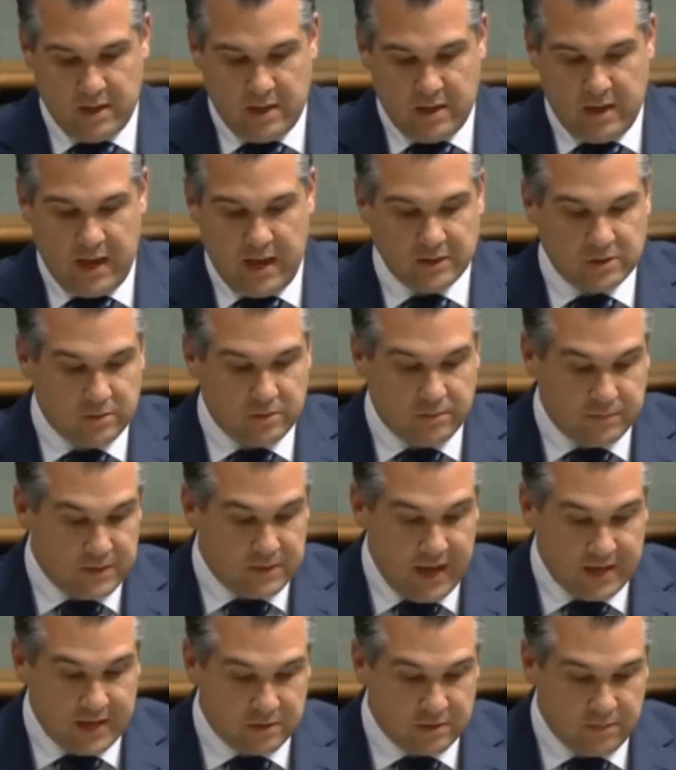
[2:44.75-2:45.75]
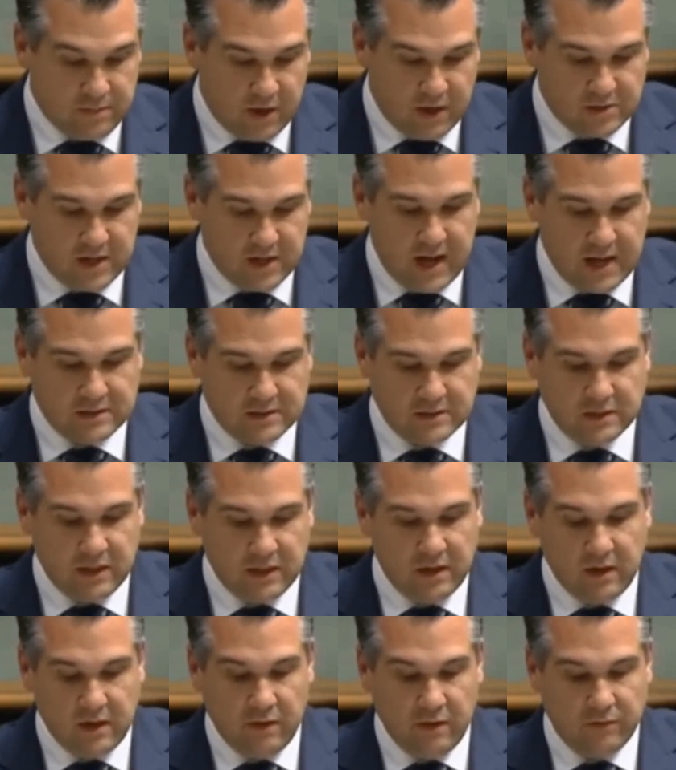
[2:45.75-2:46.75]
Azerbaijan's
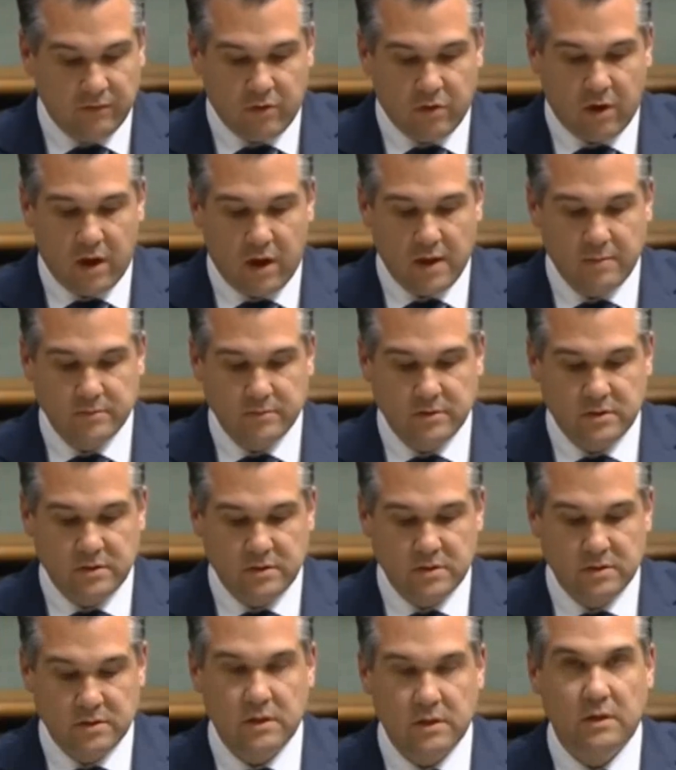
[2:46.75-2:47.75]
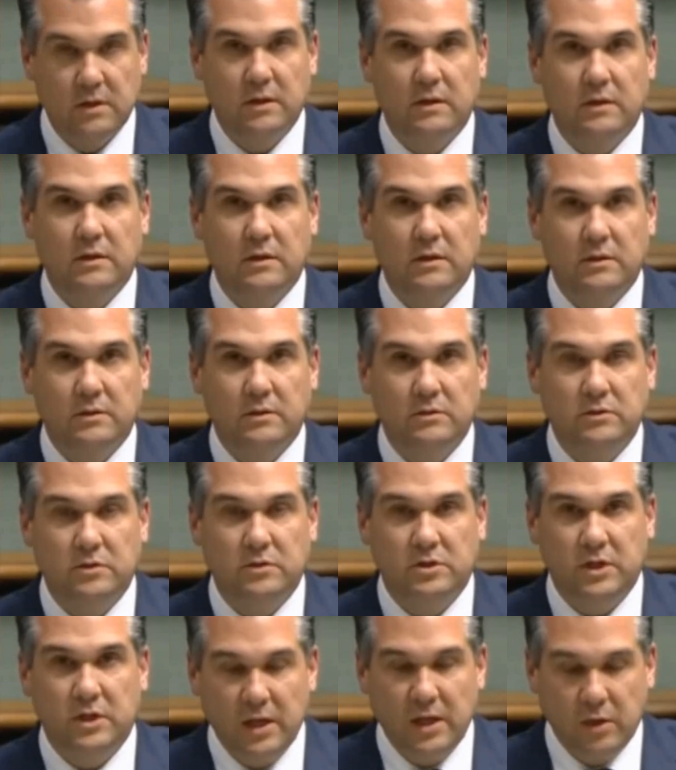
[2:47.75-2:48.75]
litany of crimes
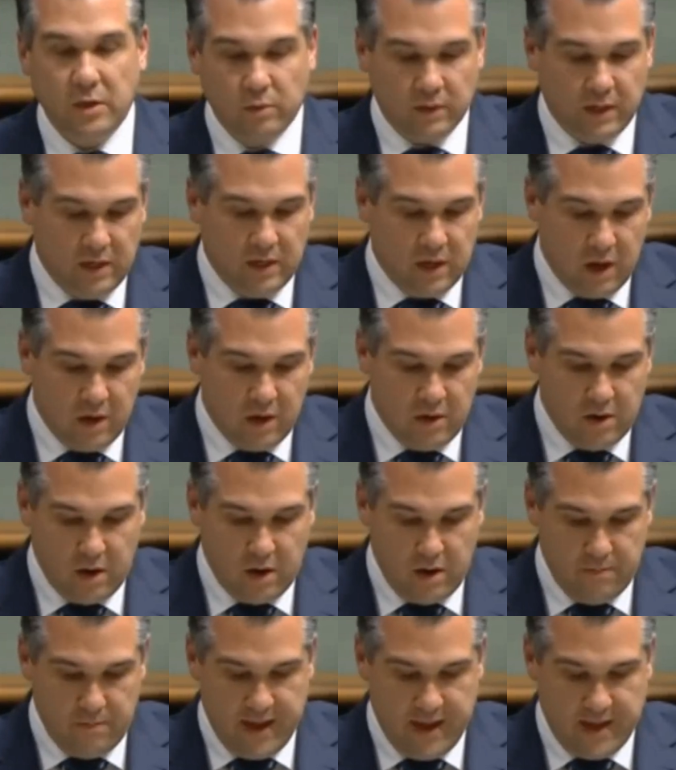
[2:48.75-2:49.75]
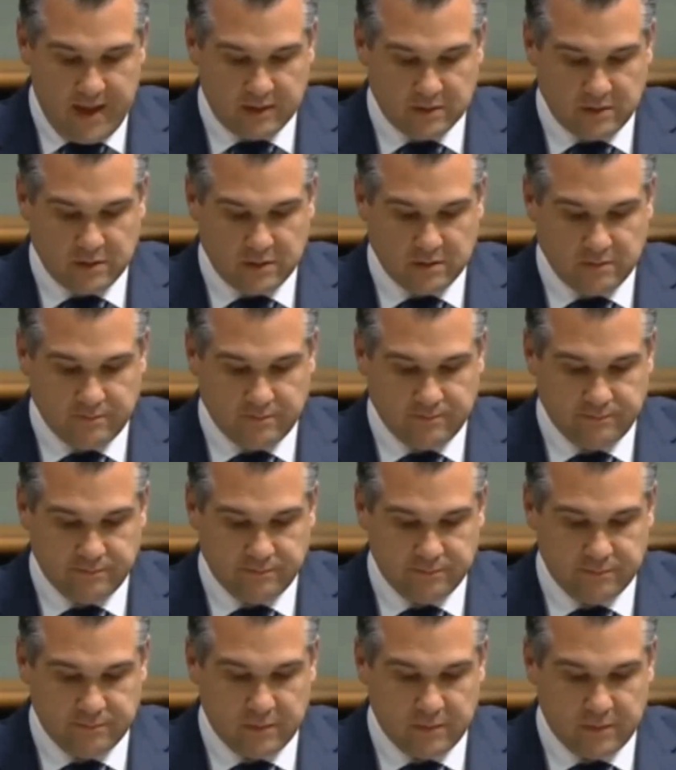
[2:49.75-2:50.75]
genuinely know no bounds.
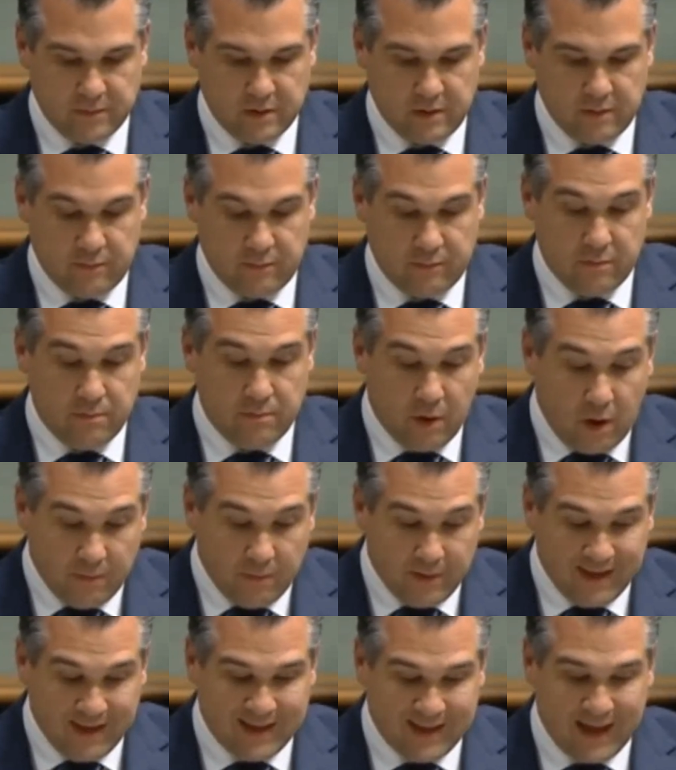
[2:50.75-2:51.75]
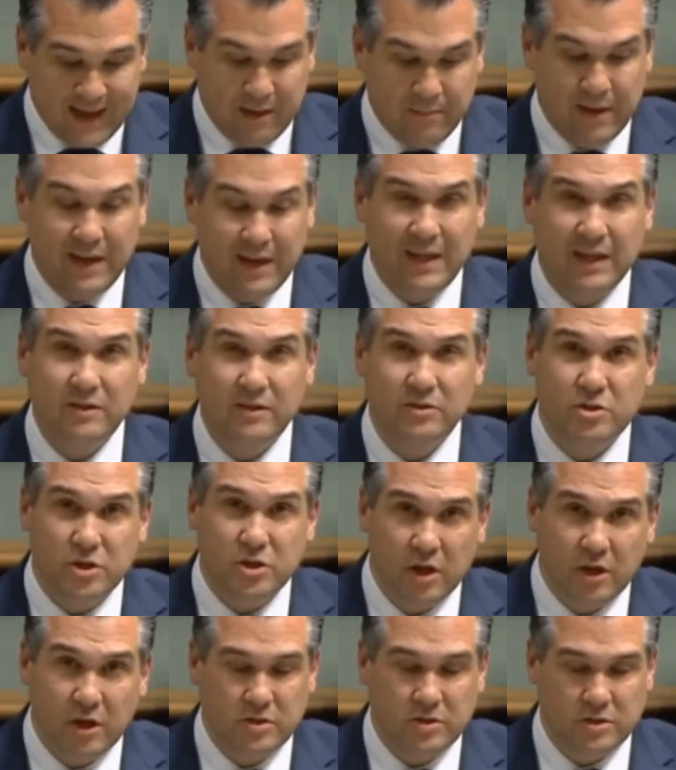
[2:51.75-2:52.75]
From bombing Armenian
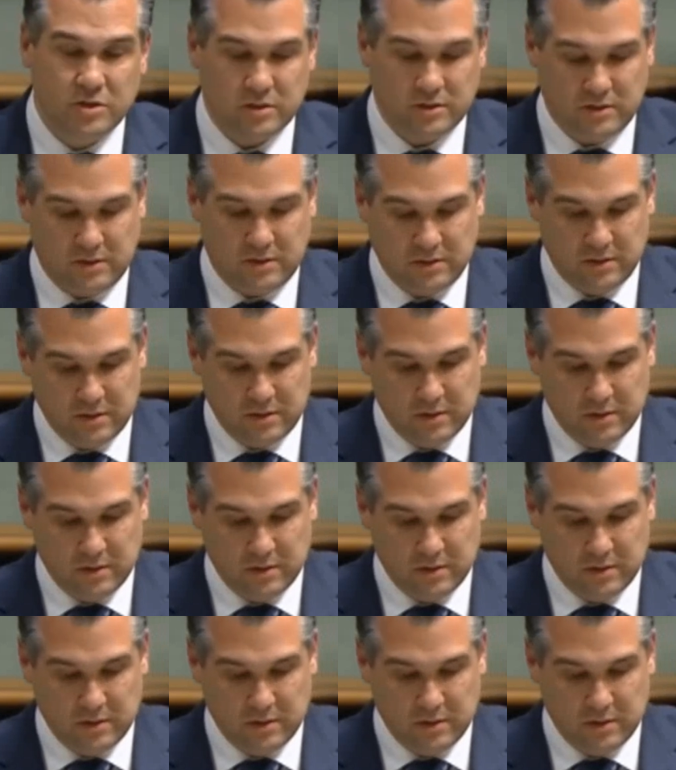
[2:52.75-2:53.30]
churches